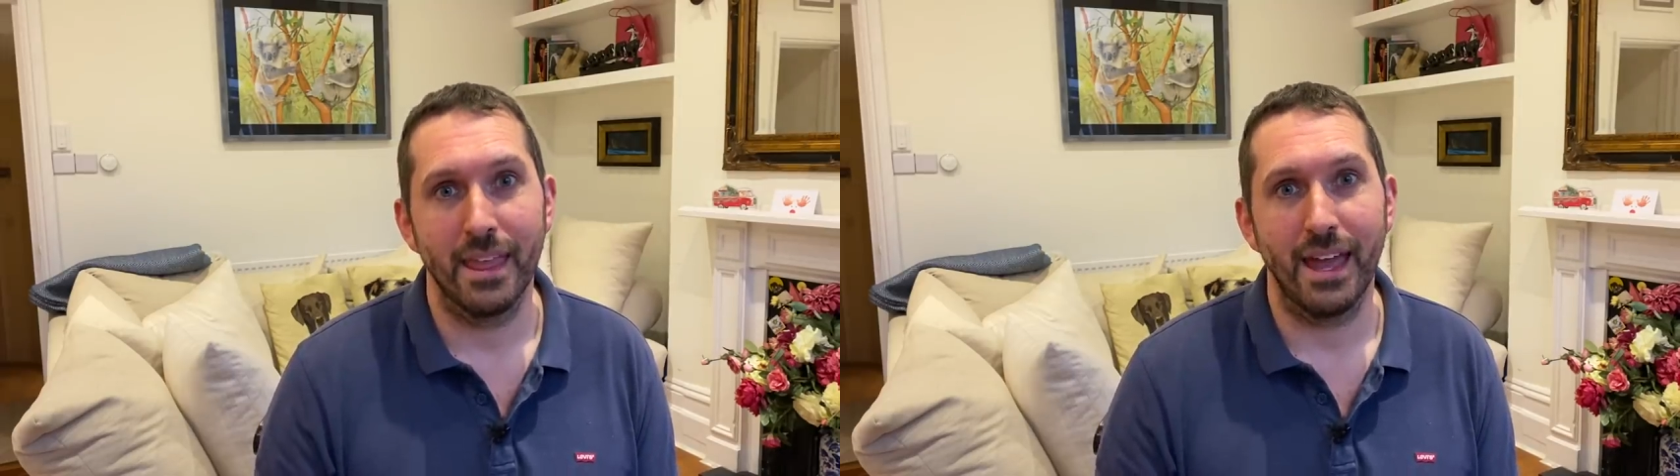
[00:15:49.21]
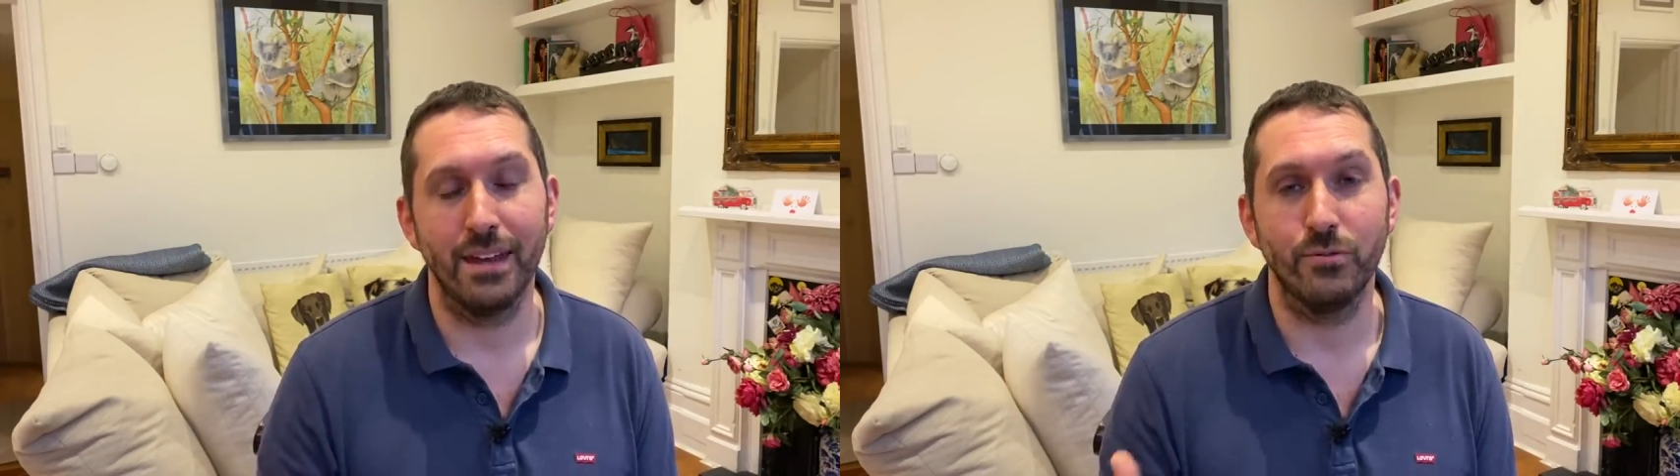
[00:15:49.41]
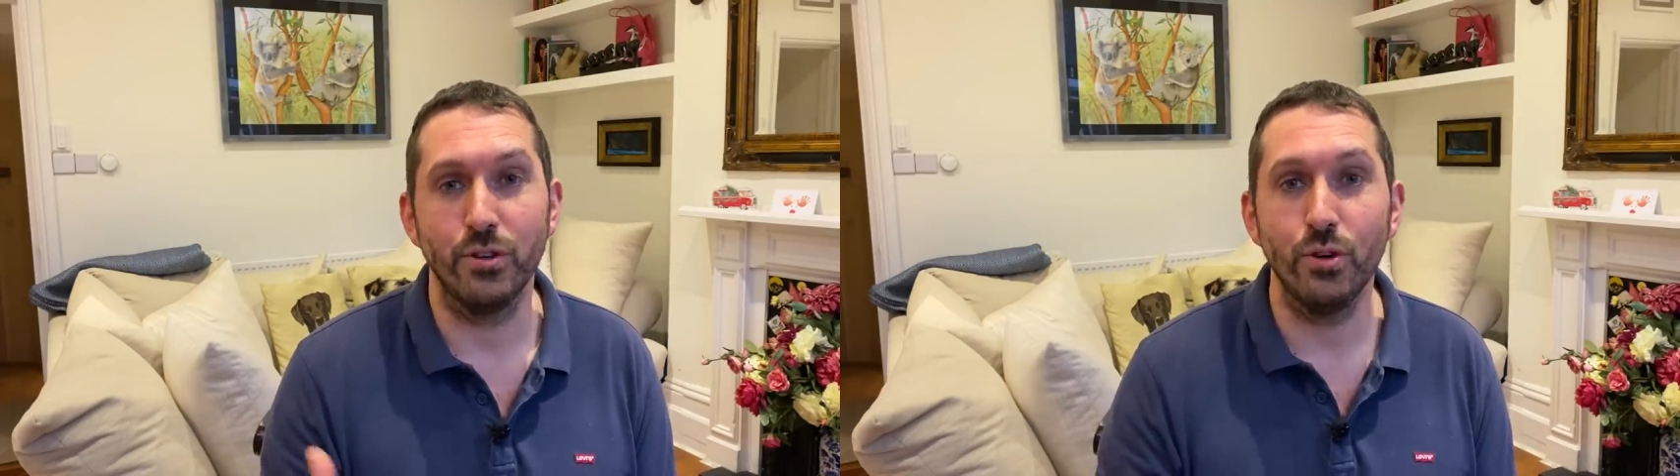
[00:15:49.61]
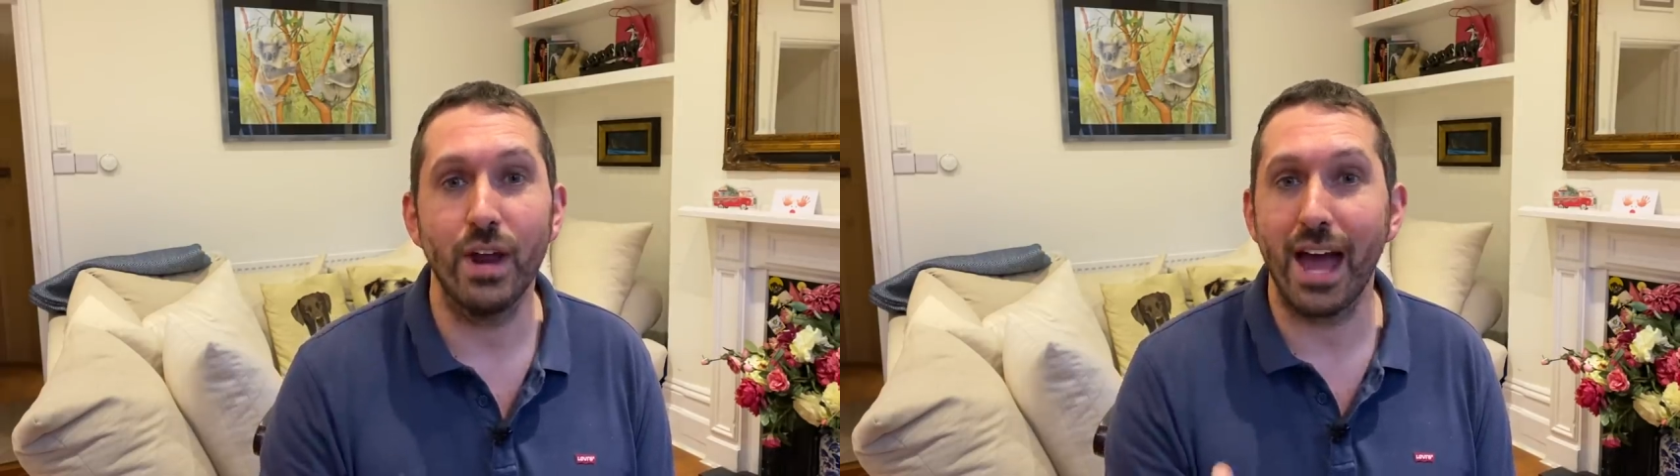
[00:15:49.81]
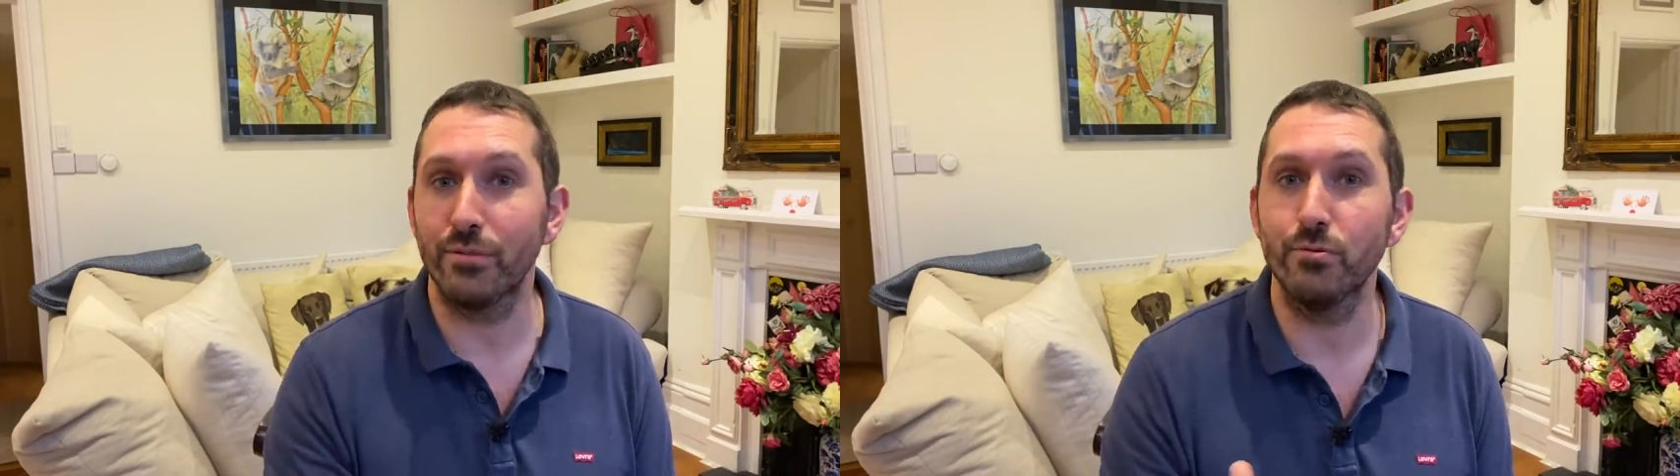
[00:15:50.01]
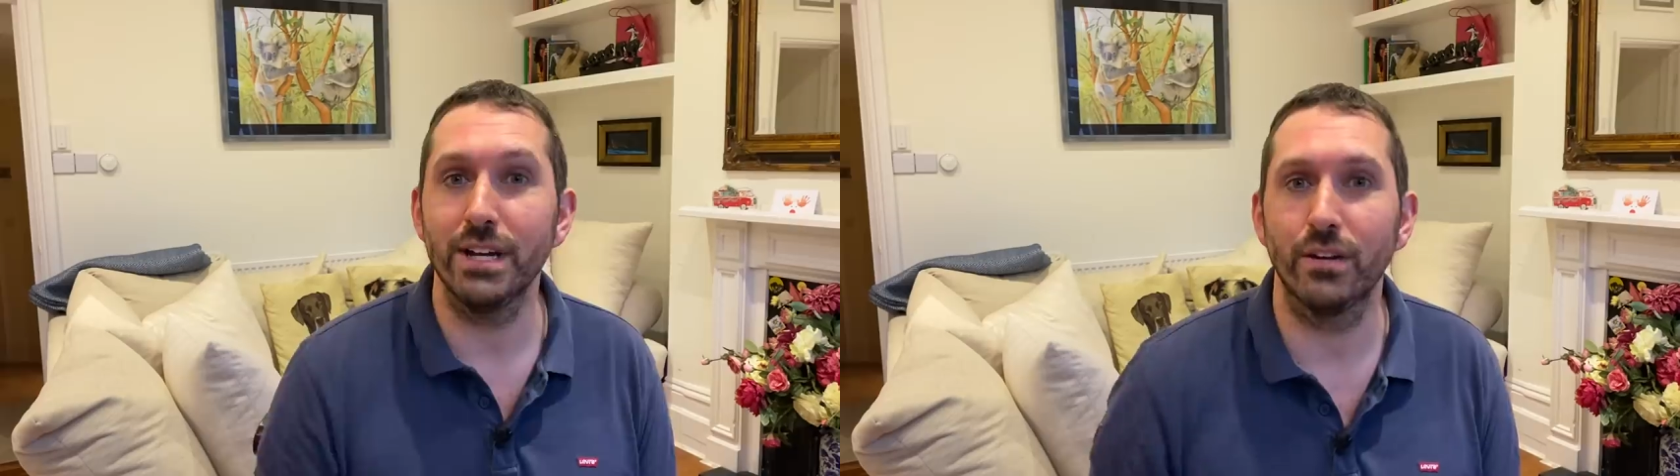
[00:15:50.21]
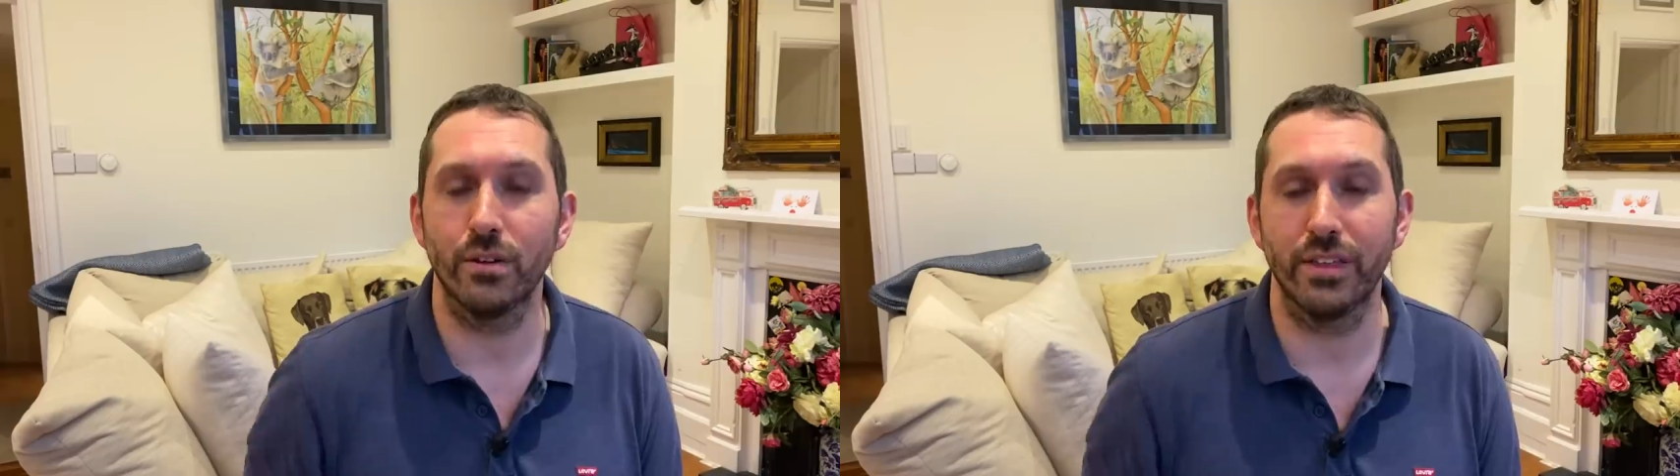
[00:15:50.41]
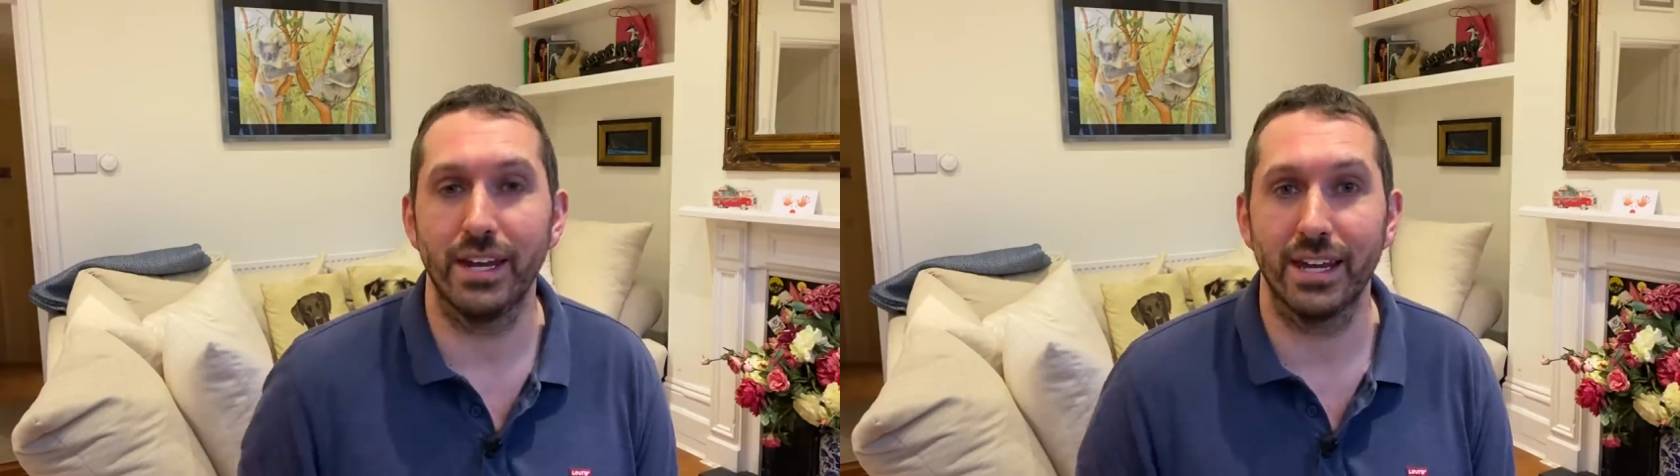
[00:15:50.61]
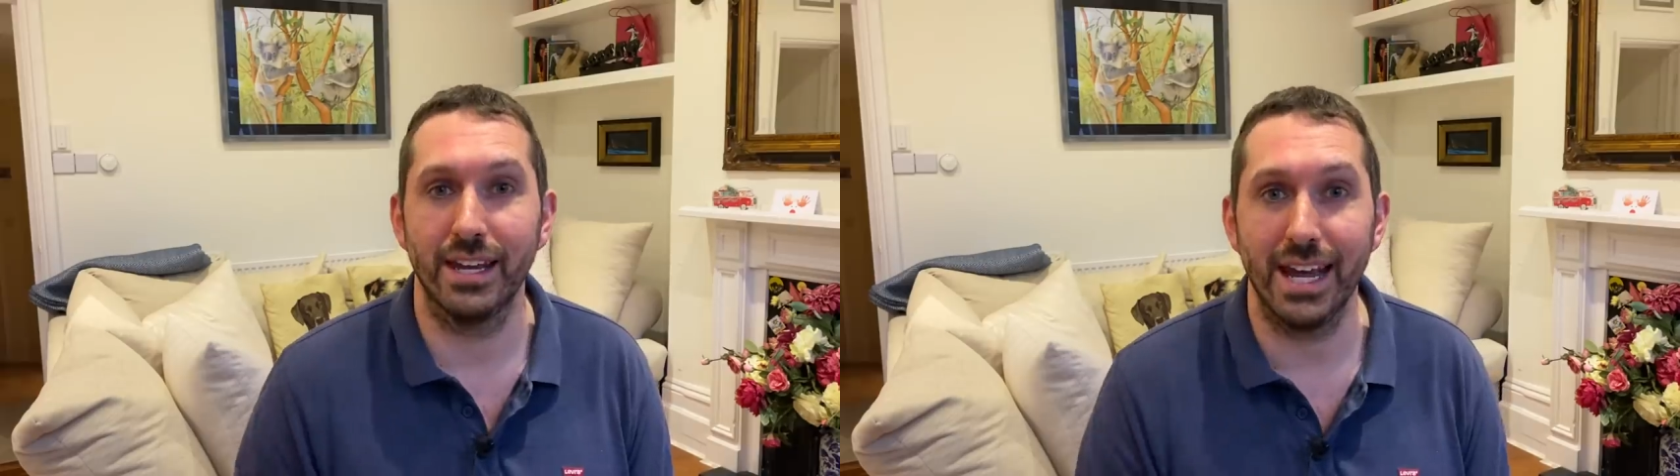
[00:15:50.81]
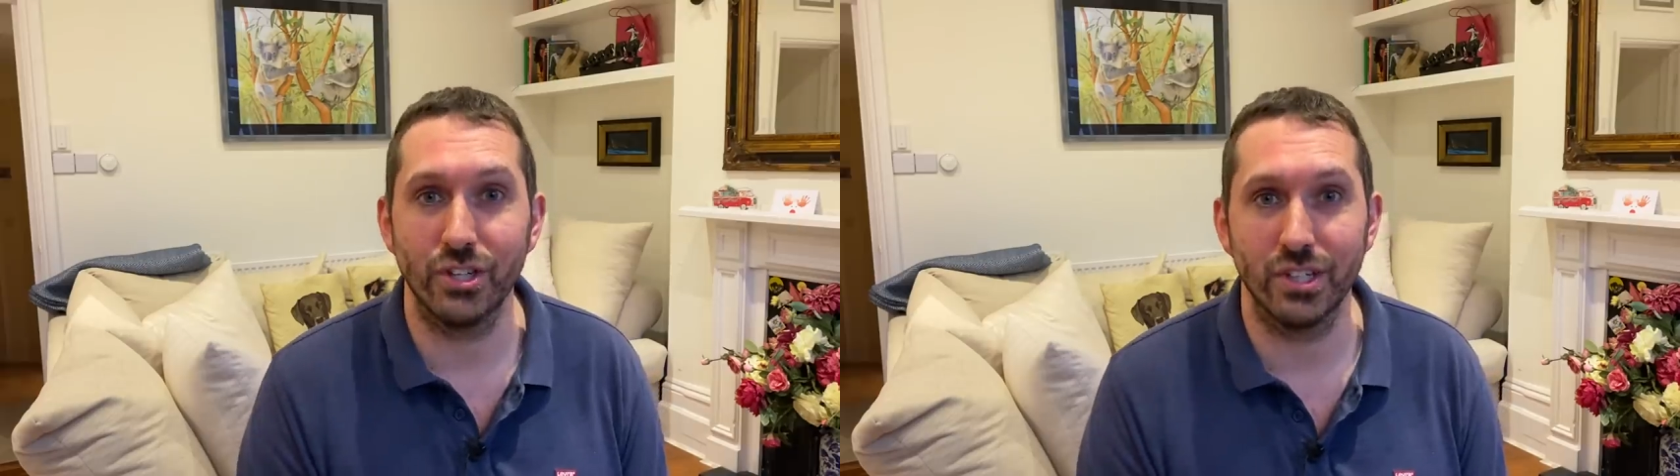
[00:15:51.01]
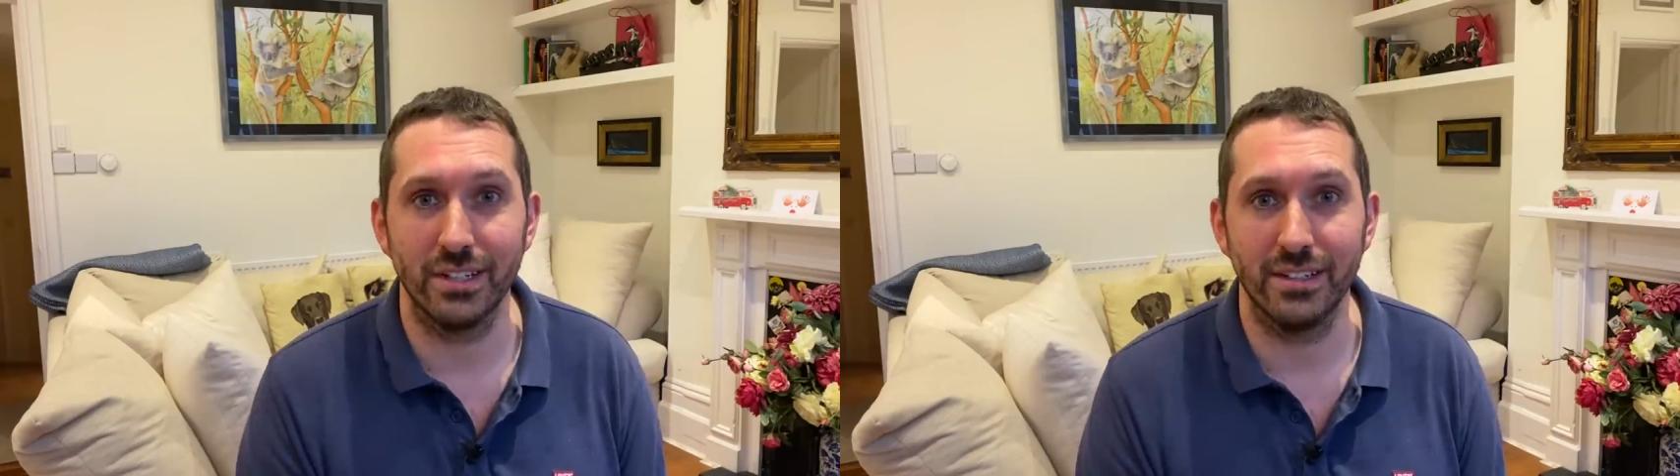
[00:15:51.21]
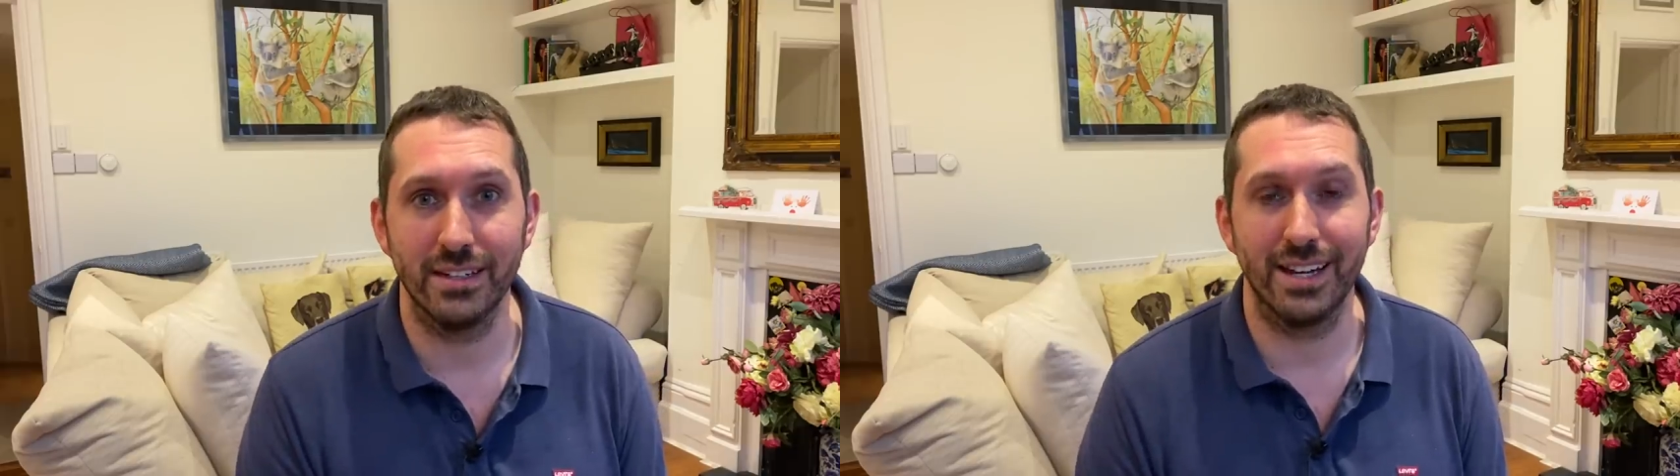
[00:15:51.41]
and for you to have a real and authentic connection